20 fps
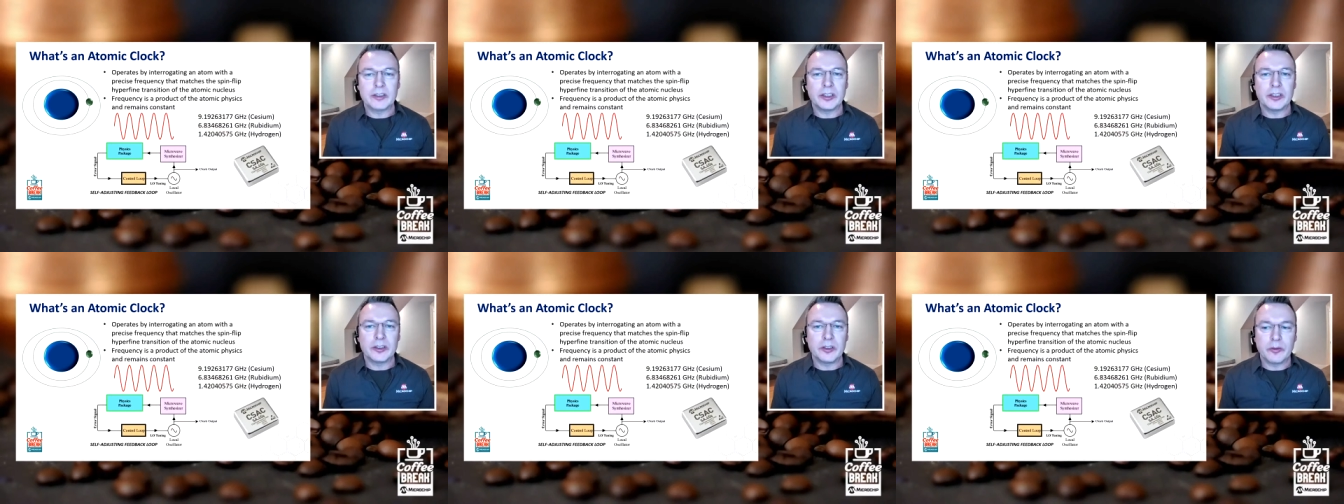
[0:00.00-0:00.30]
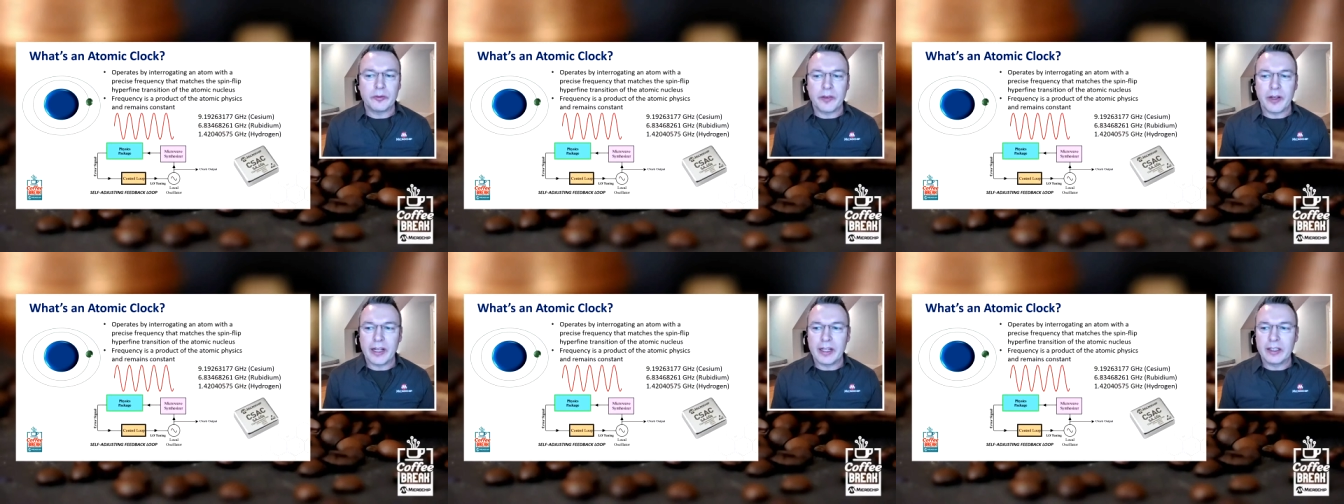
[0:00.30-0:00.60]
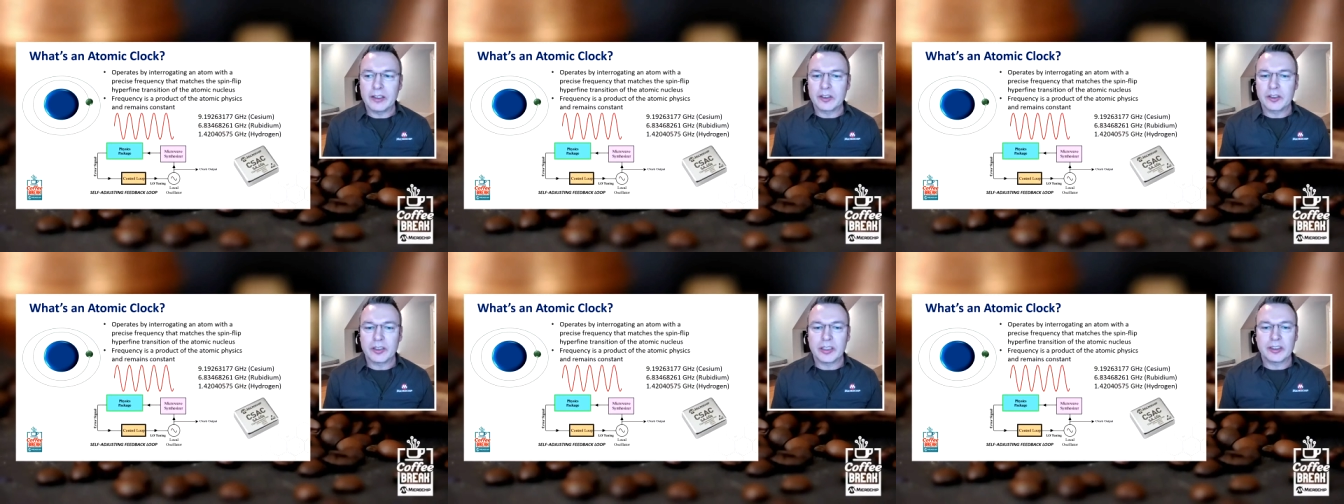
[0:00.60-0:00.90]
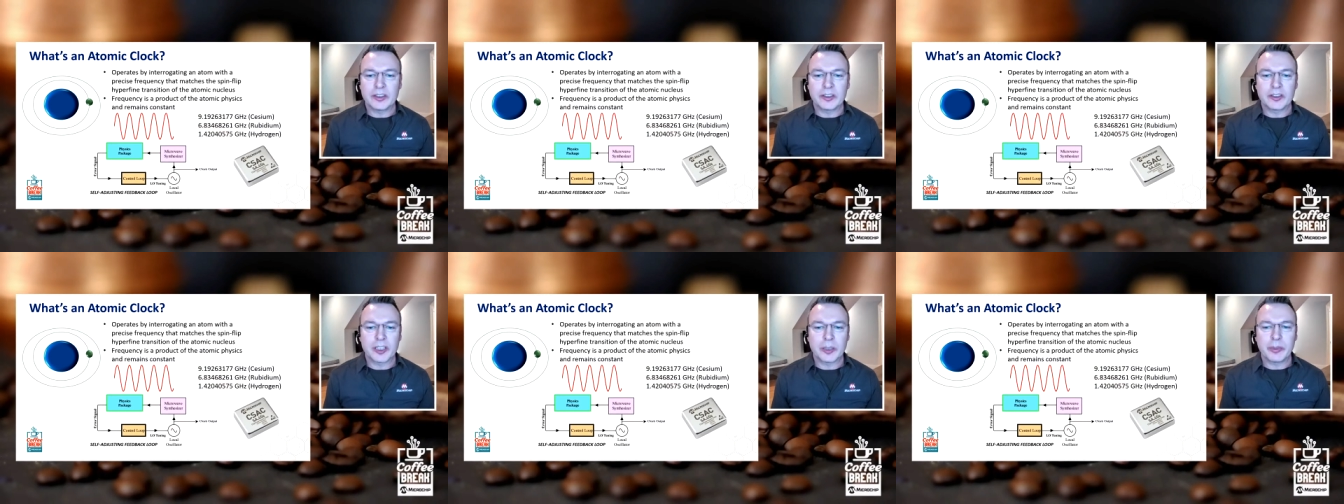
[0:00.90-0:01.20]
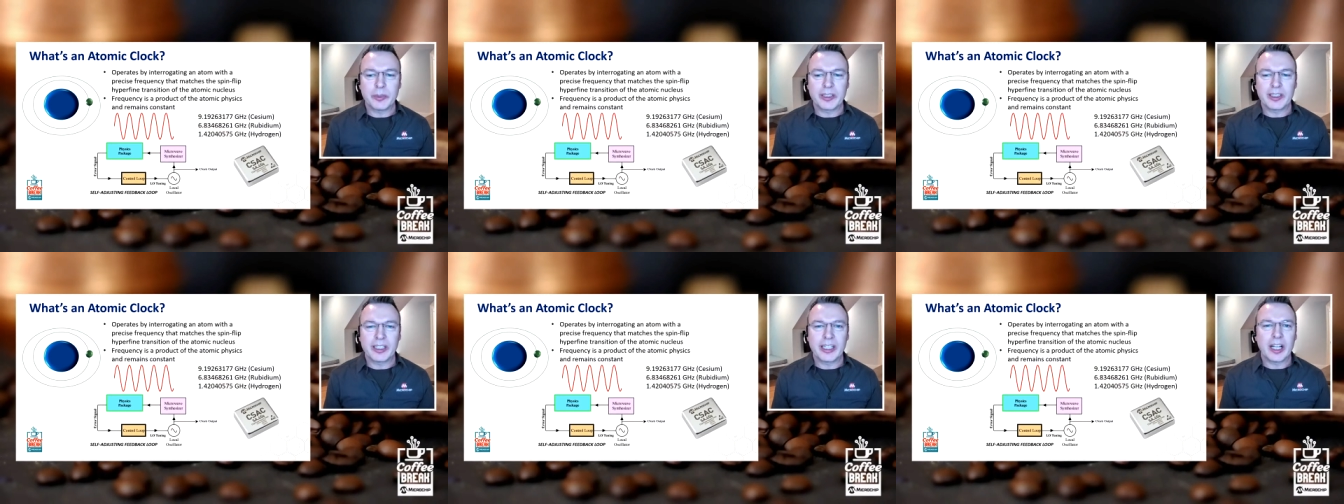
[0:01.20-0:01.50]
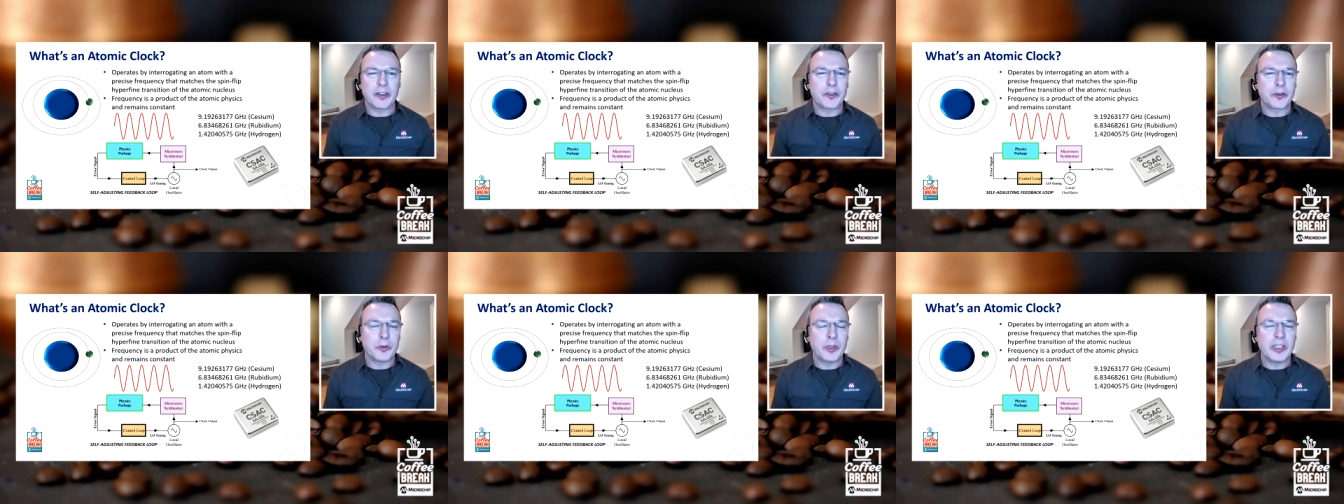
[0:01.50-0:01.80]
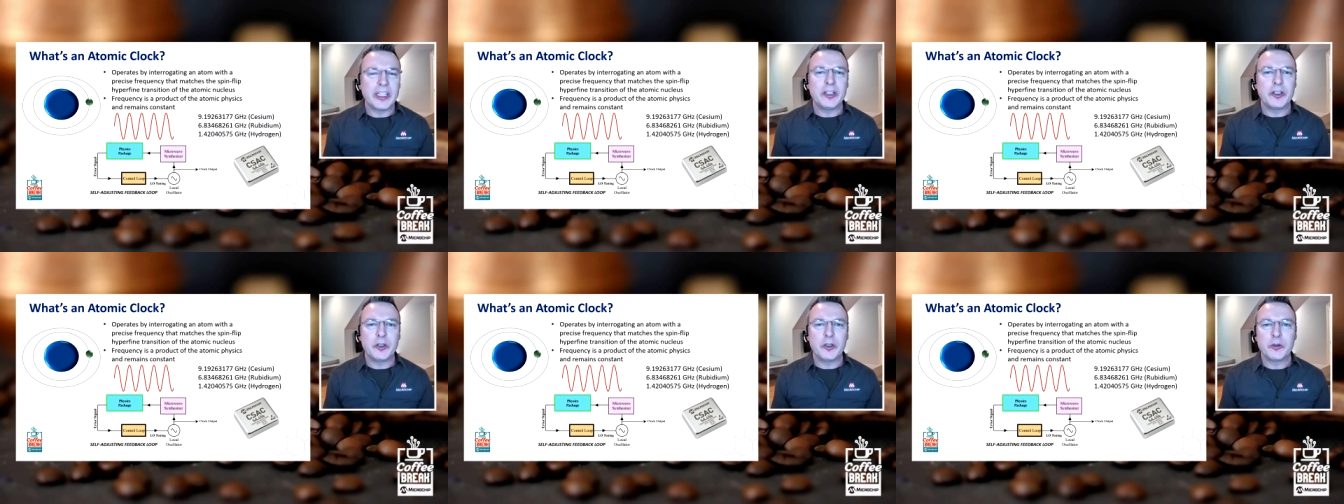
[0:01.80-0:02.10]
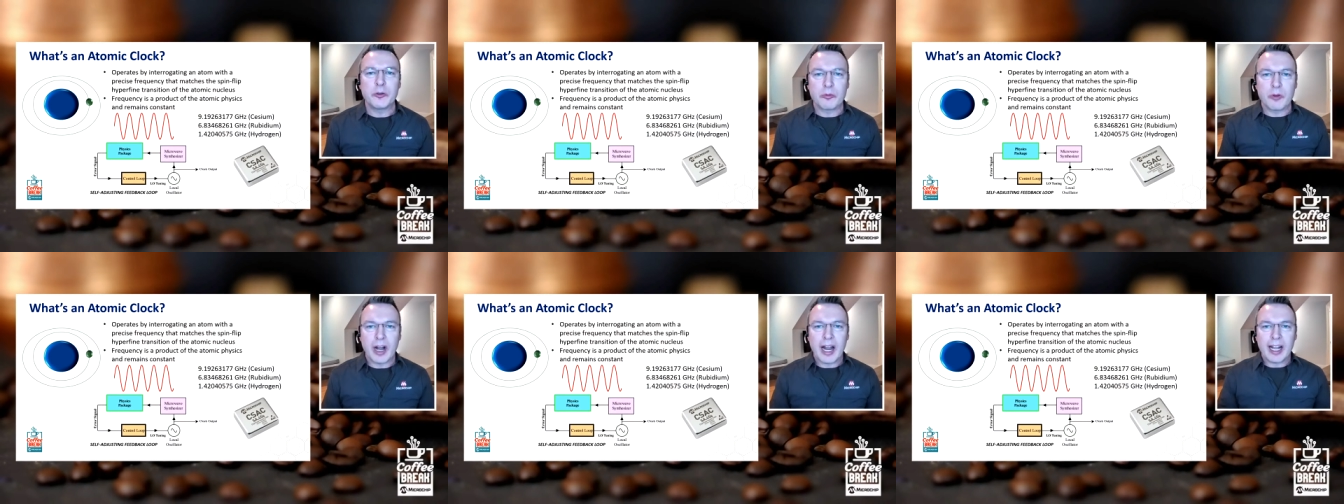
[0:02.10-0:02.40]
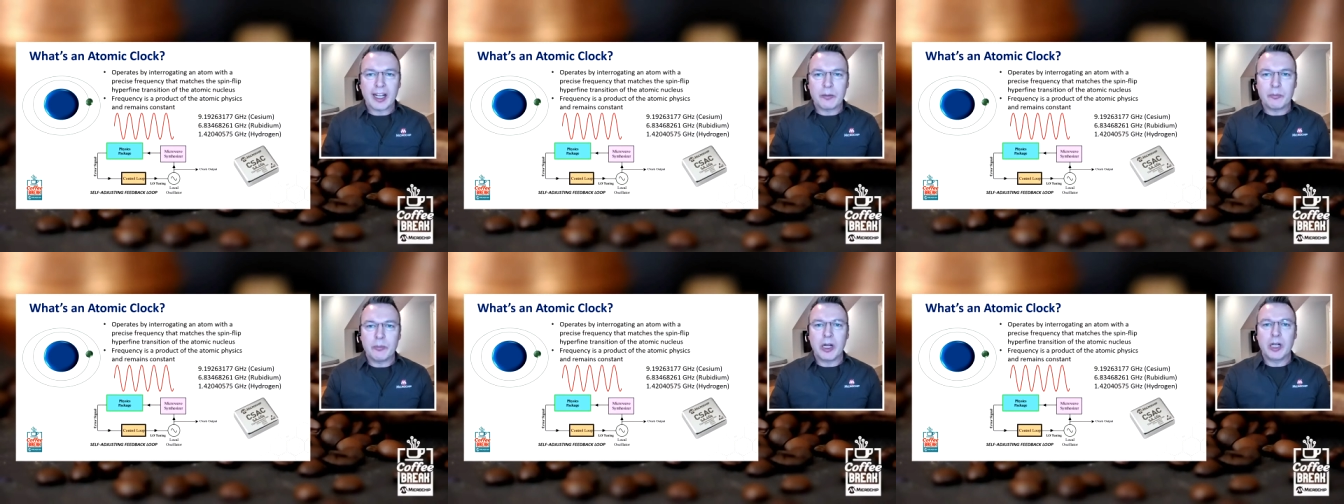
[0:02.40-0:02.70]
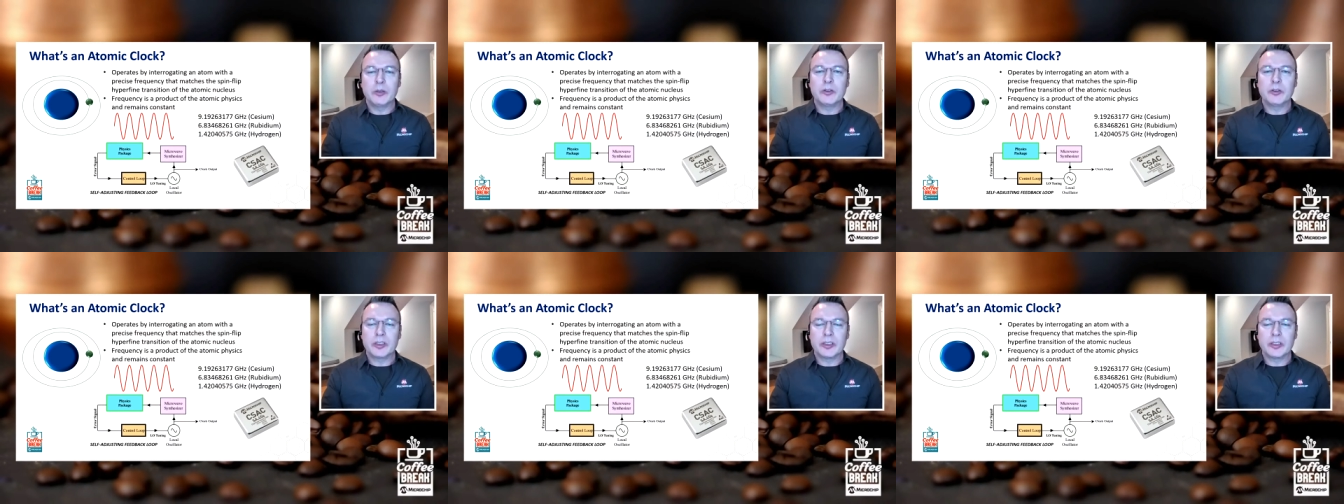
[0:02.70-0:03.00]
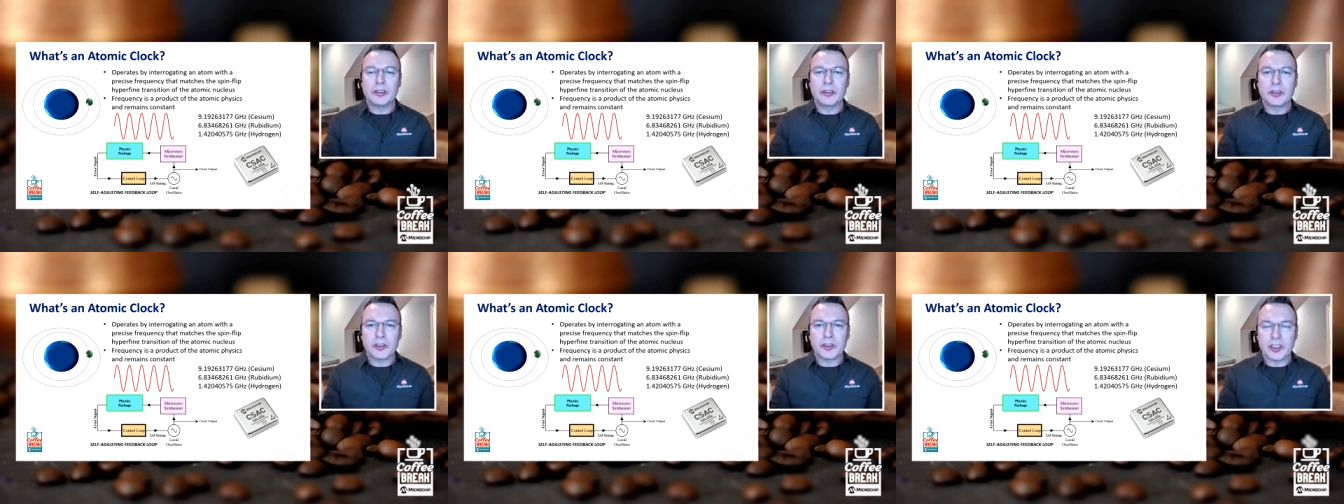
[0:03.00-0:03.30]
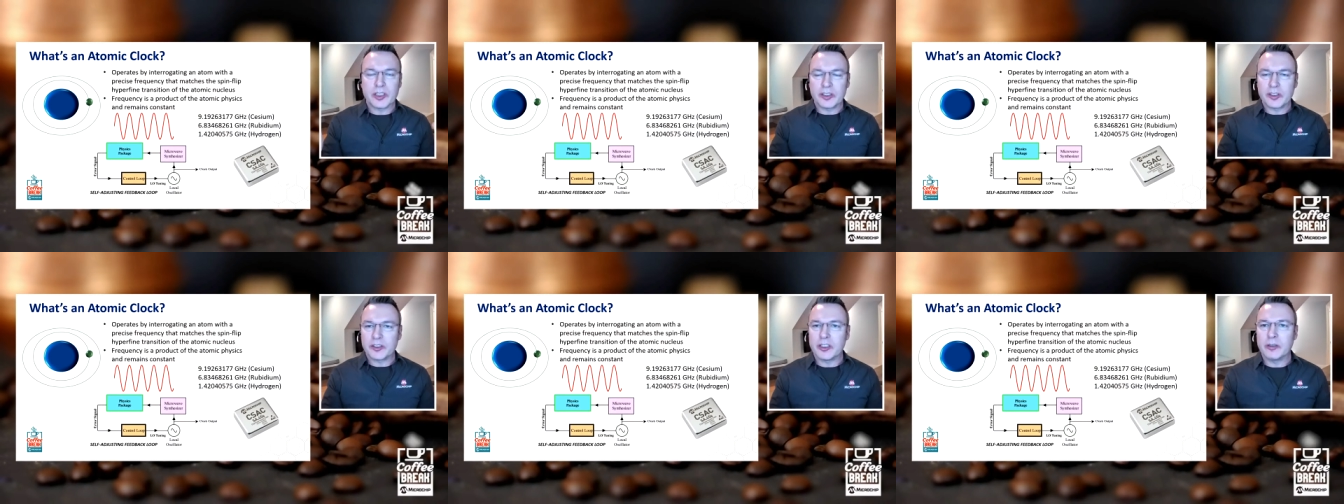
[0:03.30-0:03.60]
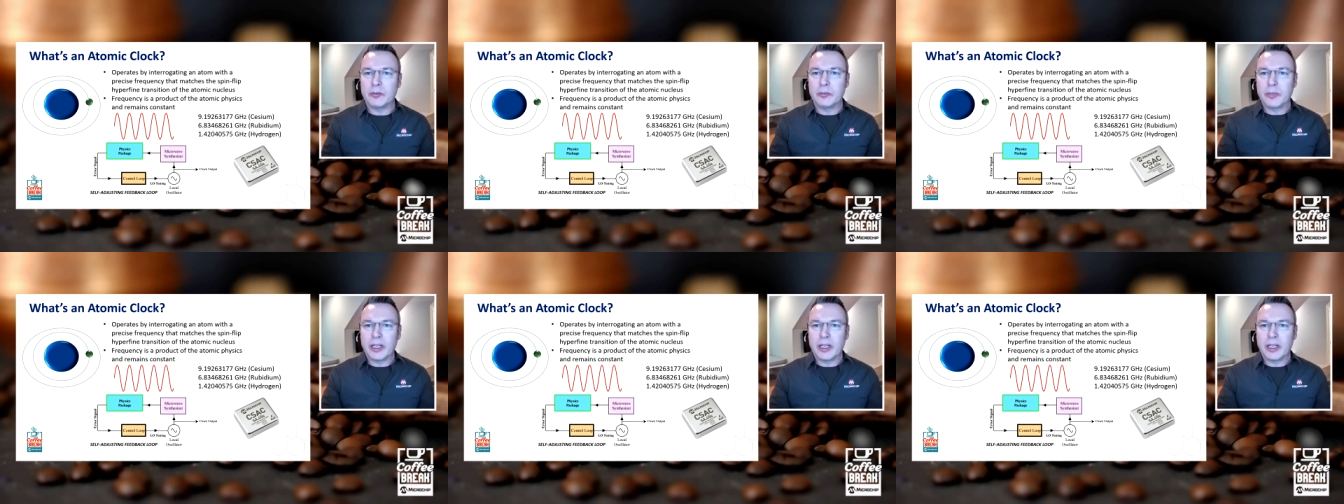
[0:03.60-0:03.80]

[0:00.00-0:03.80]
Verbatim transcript: and defense. It's typically a 3U rack mounted system